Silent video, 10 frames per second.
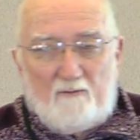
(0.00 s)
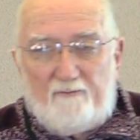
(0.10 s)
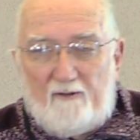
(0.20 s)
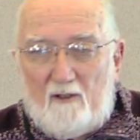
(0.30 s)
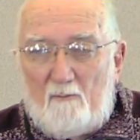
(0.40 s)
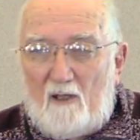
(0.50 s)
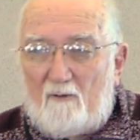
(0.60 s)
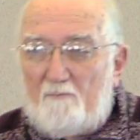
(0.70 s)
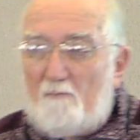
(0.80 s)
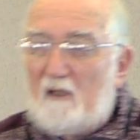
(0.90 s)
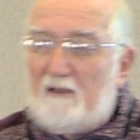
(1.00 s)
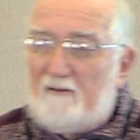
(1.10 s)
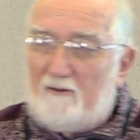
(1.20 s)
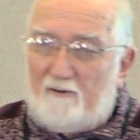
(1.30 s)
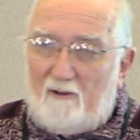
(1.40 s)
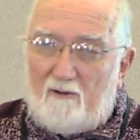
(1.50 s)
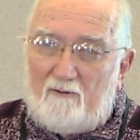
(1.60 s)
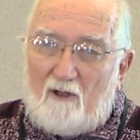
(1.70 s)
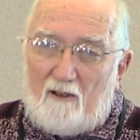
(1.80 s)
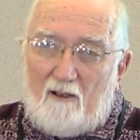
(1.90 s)
of the amount of money that they're
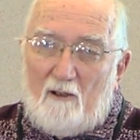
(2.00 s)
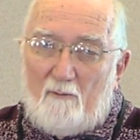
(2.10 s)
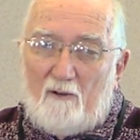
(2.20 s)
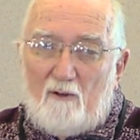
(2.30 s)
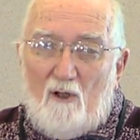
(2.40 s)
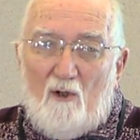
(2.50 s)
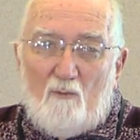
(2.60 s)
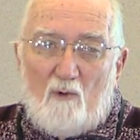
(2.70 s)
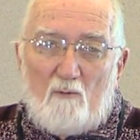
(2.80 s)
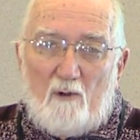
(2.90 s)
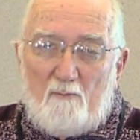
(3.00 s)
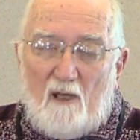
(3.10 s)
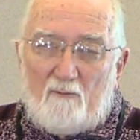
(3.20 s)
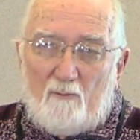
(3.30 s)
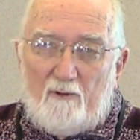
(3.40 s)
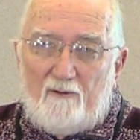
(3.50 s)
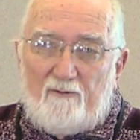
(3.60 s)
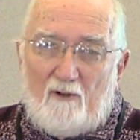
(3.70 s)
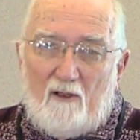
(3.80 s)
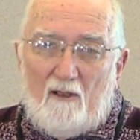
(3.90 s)
talking about. When we met
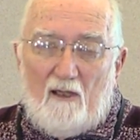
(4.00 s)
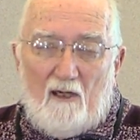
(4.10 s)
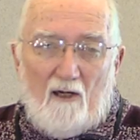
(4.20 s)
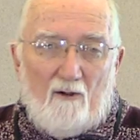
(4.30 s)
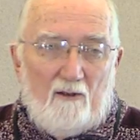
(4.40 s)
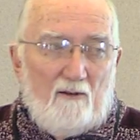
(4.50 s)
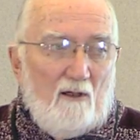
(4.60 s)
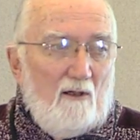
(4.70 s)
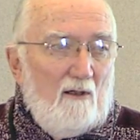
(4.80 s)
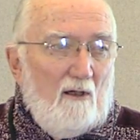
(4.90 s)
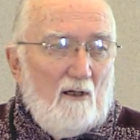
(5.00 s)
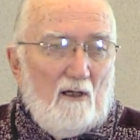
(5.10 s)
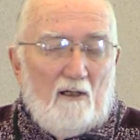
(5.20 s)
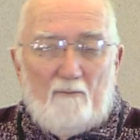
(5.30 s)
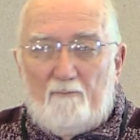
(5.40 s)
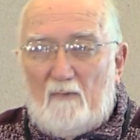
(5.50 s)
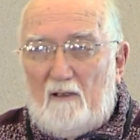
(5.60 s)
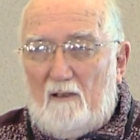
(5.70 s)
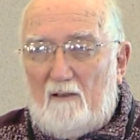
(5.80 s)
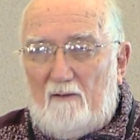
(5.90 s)
with Aaron,
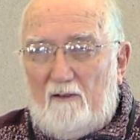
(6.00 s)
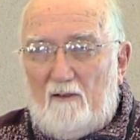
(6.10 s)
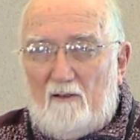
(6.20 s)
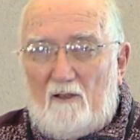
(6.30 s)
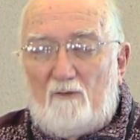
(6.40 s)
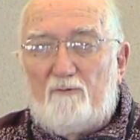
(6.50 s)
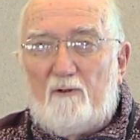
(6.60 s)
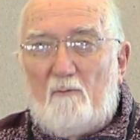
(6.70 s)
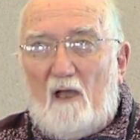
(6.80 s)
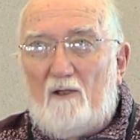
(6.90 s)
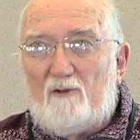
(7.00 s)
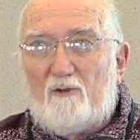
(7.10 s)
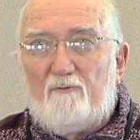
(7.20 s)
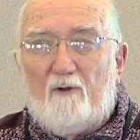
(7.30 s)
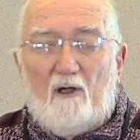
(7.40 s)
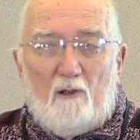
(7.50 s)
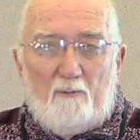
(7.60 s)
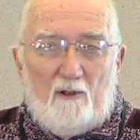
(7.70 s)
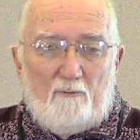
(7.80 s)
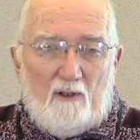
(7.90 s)
the country manager for
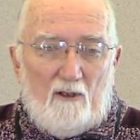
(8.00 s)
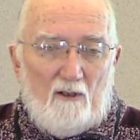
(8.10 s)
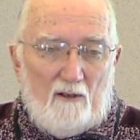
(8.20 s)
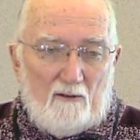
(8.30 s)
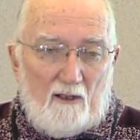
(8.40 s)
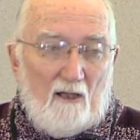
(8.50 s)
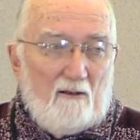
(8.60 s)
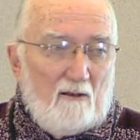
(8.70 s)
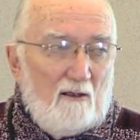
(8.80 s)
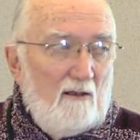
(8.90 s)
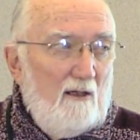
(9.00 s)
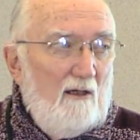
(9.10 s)
Airbnb in Canada,